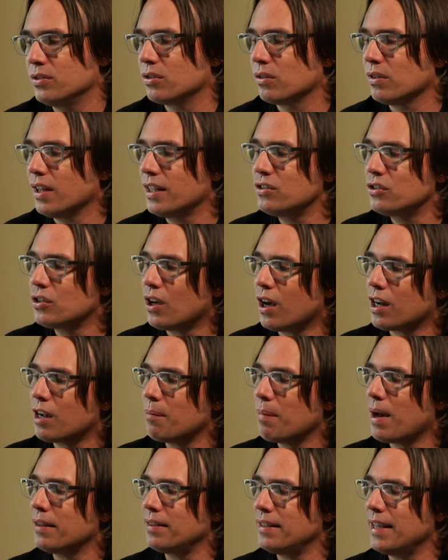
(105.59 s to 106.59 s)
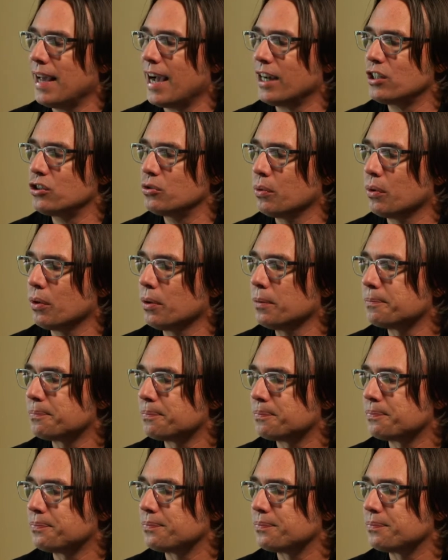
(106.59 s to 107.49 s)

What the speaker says: So let's talk about the actual